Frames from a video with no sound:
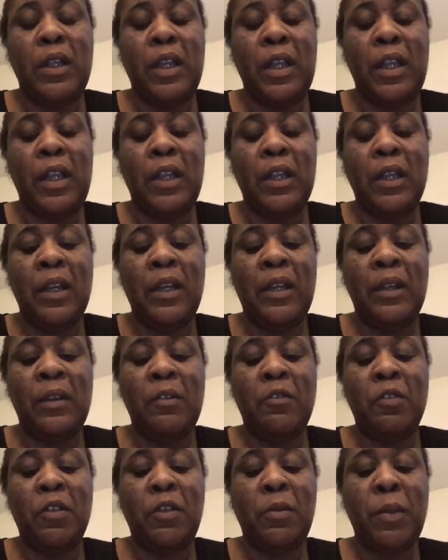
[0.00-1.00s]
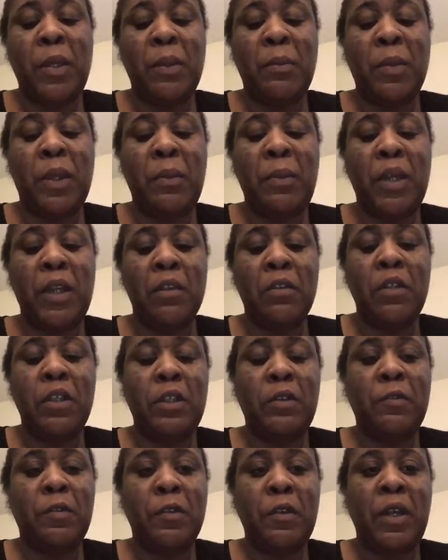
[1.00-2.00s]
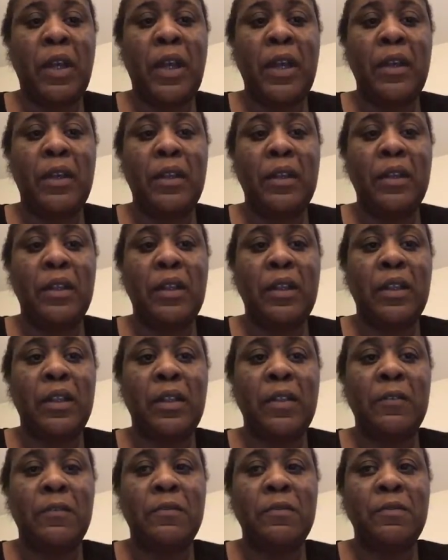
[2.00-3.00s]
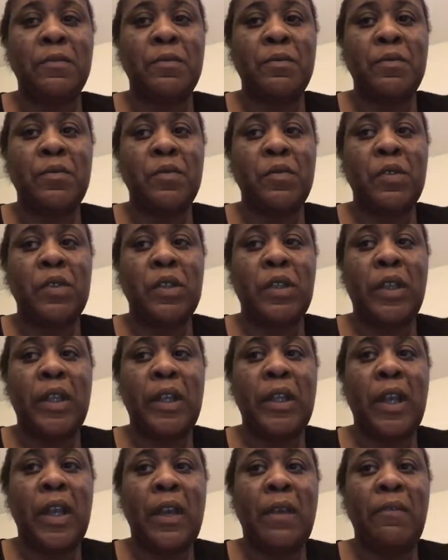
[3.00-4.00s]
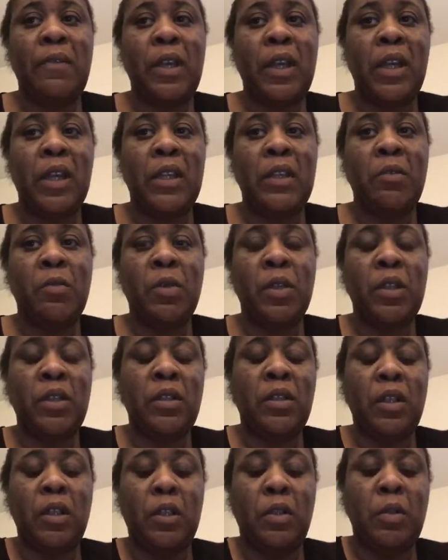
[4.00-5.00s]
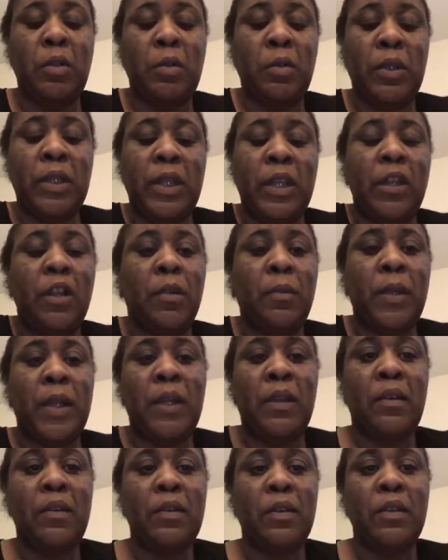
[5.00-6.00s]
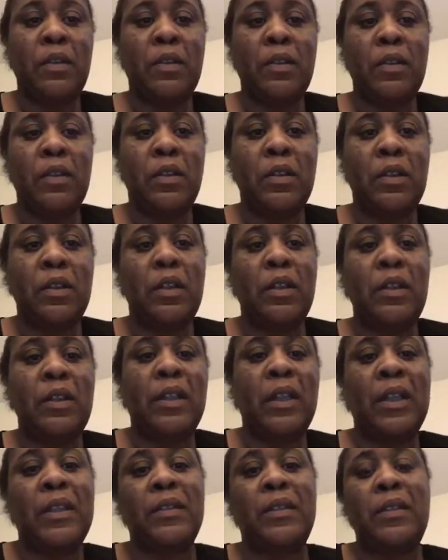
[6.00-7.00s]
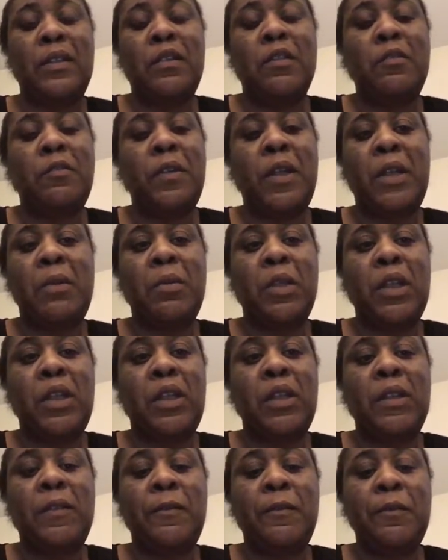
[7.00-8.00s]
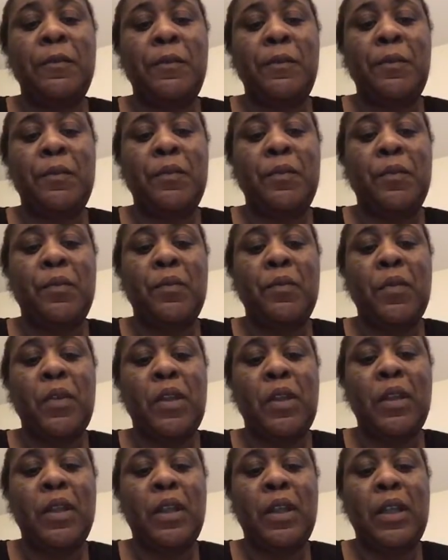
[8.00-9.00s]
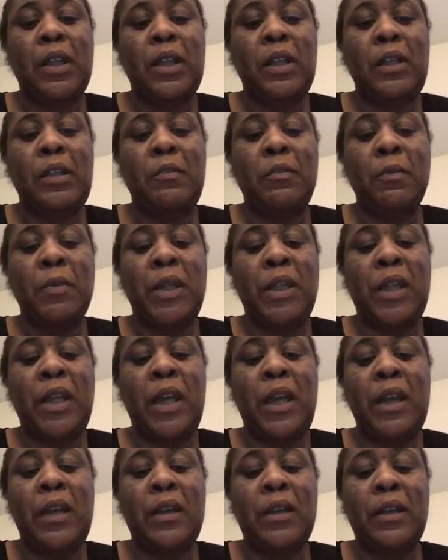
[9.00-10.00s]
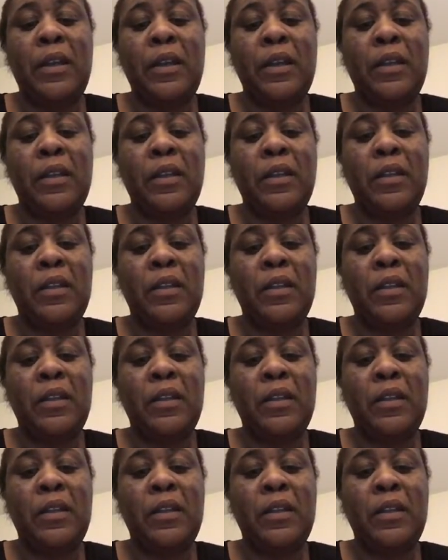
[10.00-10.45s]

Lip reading: and I respect my parents for that. Like, they have anyone who we care about, they consider family. Like, even my dad, like,